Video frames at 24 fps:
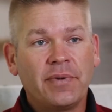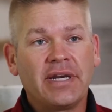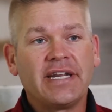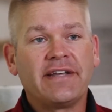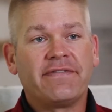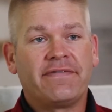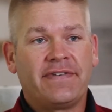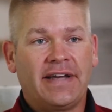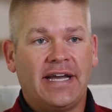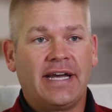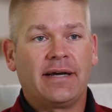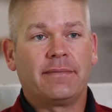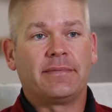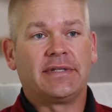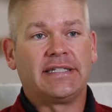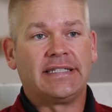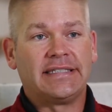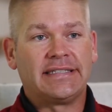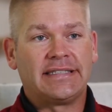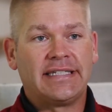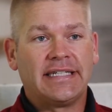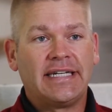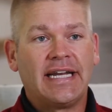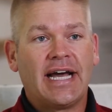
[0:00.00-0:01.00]
many
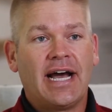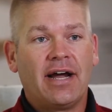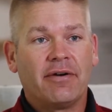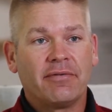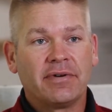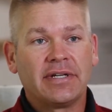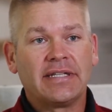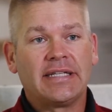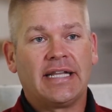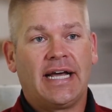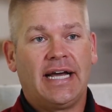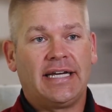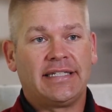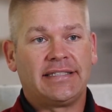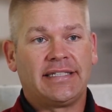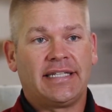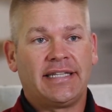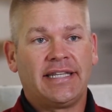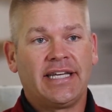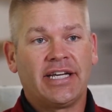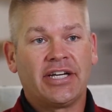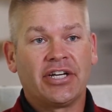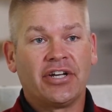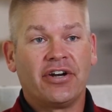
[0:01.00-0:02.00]
families did not realize
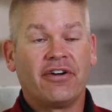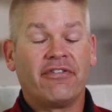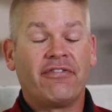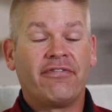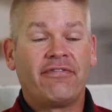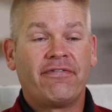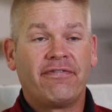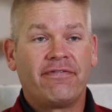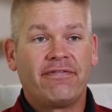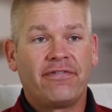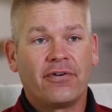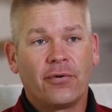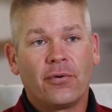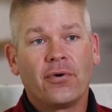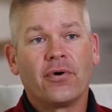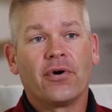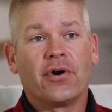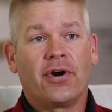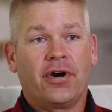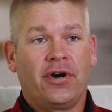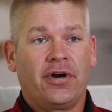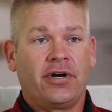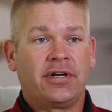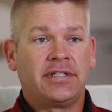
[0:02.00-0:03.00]
that they could
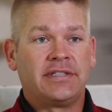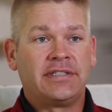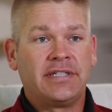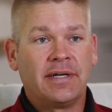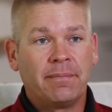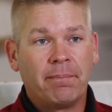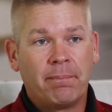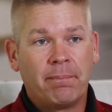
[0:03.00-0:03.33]
afford to